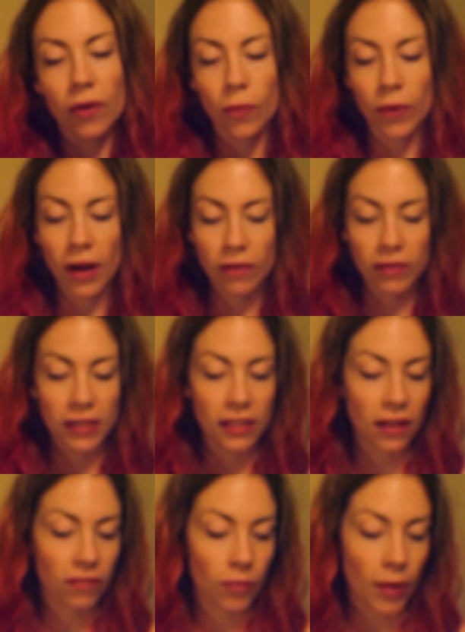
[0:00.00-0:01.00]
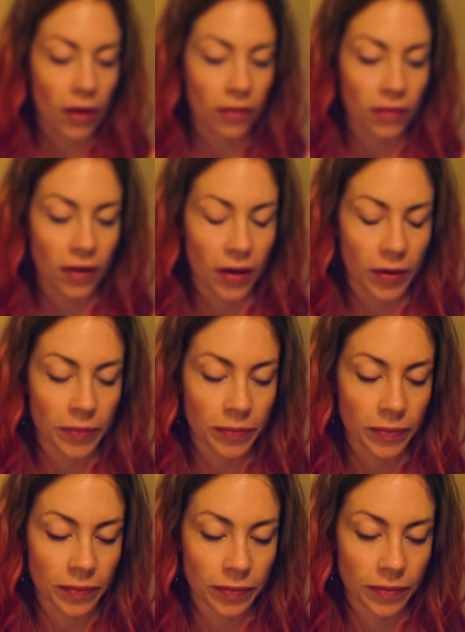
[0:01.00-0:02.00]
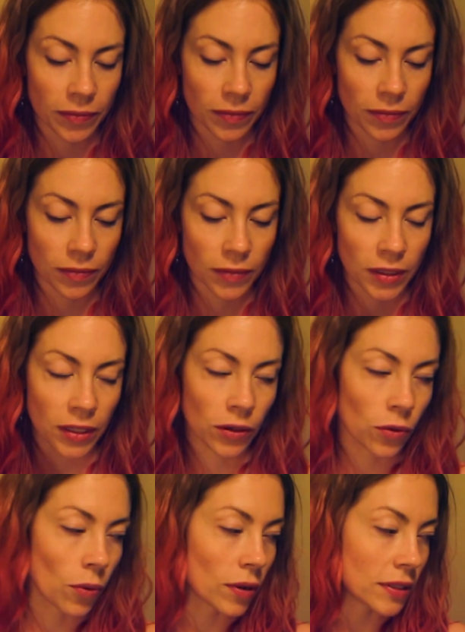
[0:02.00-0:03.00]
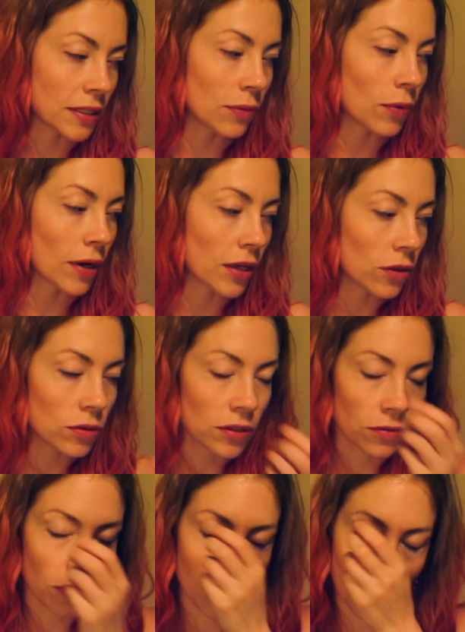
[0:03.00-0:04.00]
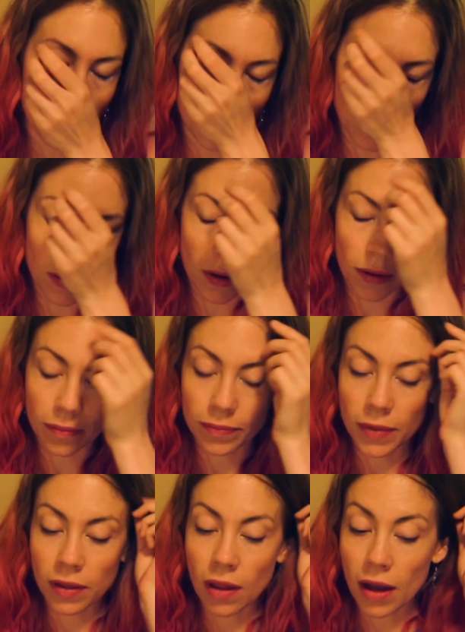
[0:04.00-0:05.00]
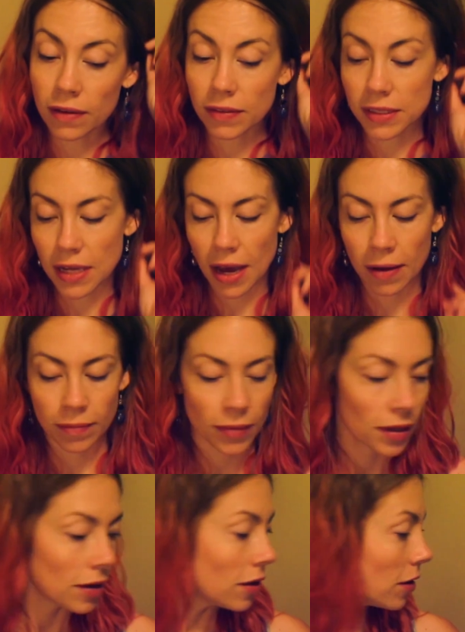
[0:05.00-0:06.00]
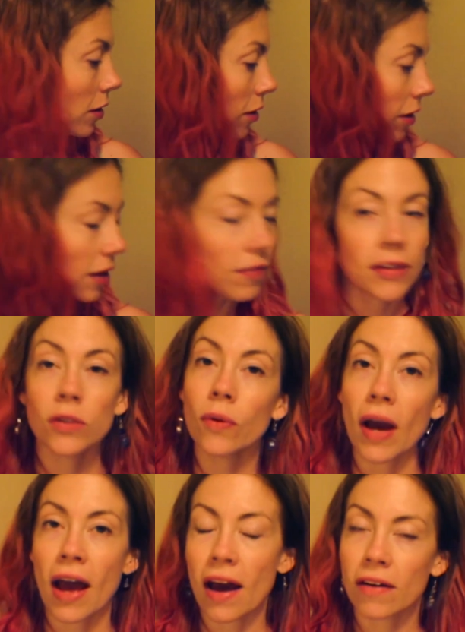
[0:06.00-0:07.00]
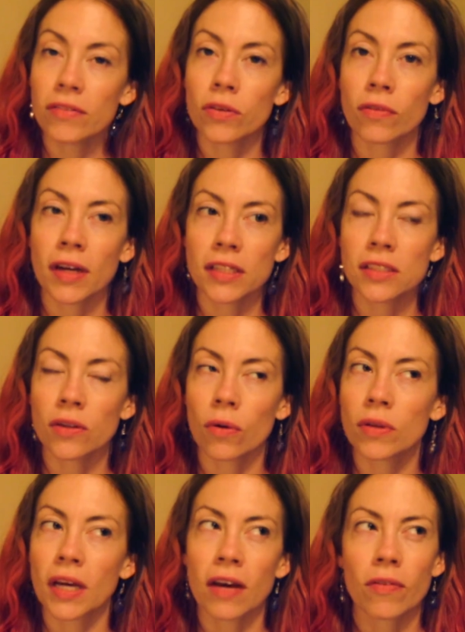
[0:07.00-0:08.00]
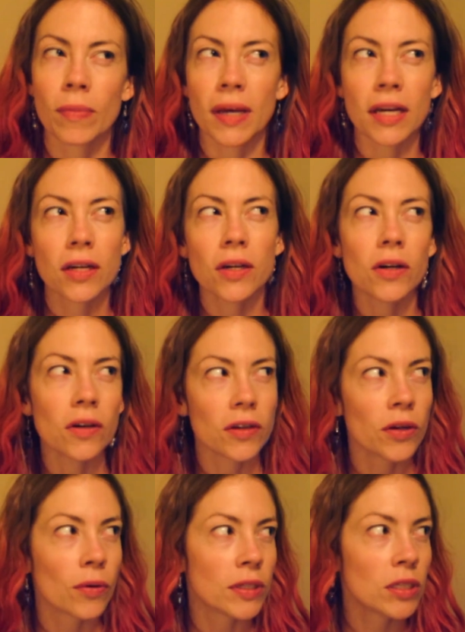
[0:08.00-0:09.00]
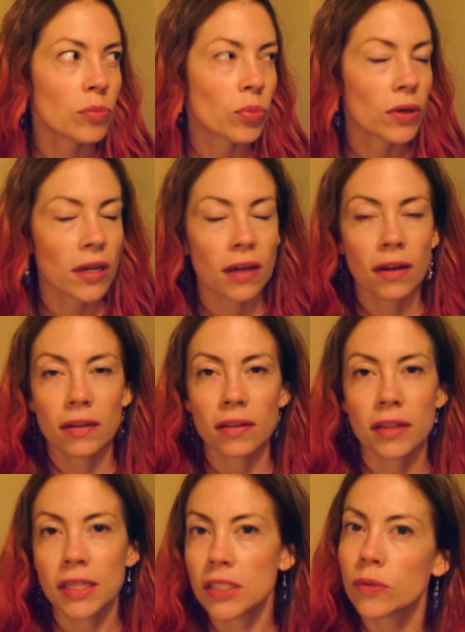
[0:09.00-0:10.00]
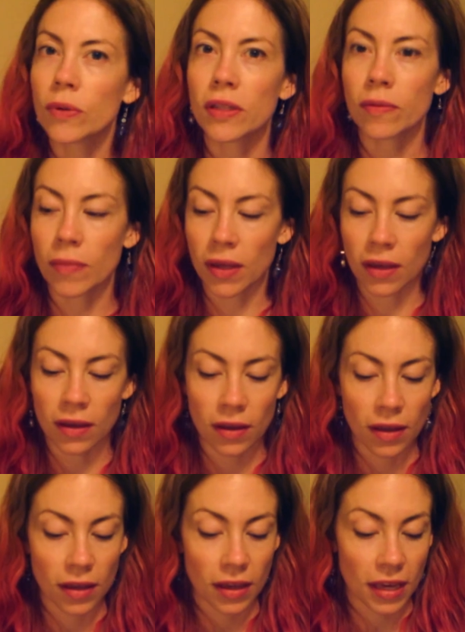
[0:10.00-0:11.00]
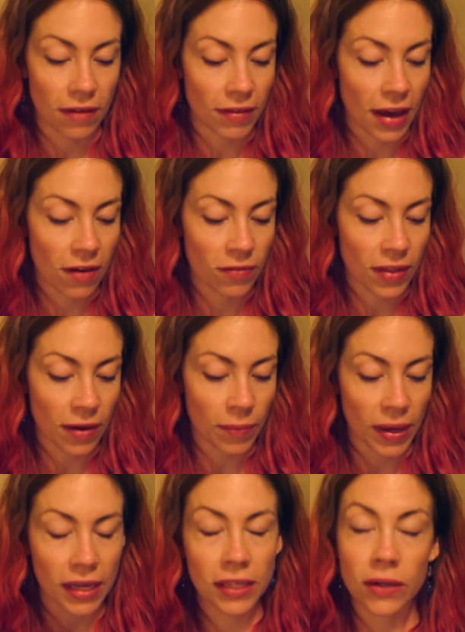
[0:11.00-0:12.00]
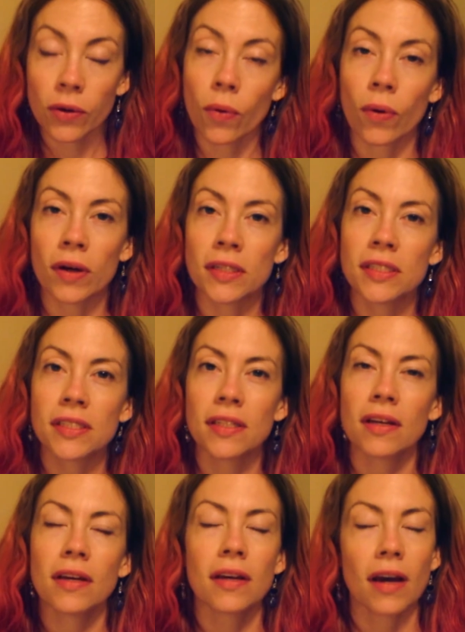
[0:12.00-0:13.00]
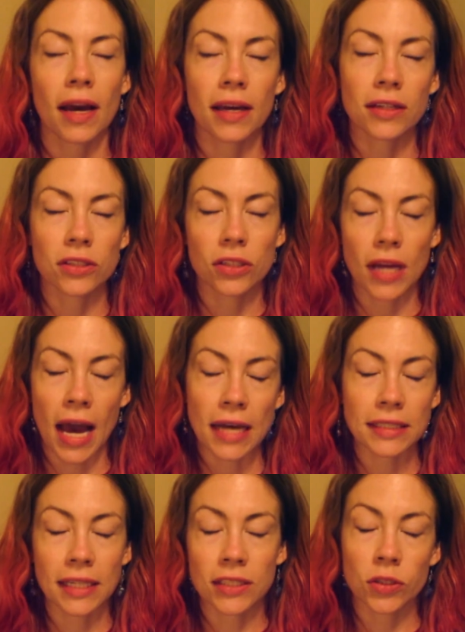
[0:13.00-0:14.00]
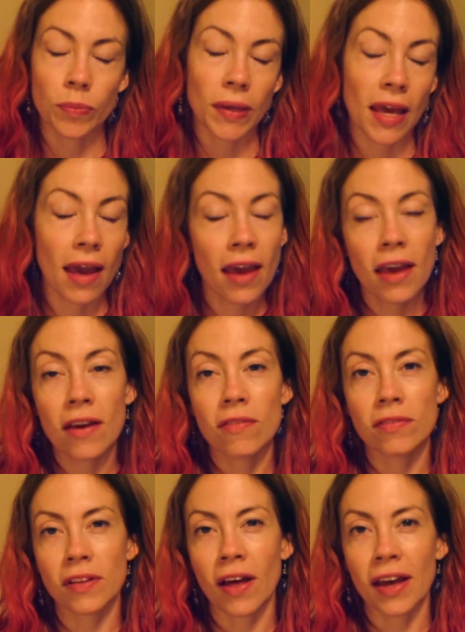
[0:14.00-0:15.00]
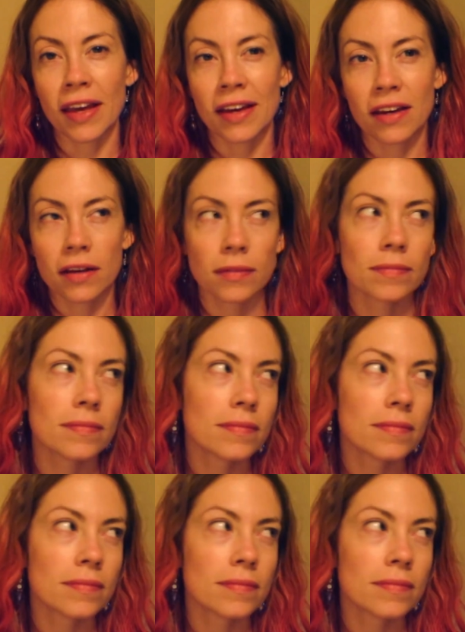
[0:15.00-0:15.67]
What I really love about clear quartz and what I use it for a lot of the time, if I don't have the right stone, like I'm like, oh, I didn't bring this with me. If I have my clear quartz, I can ask it to behave like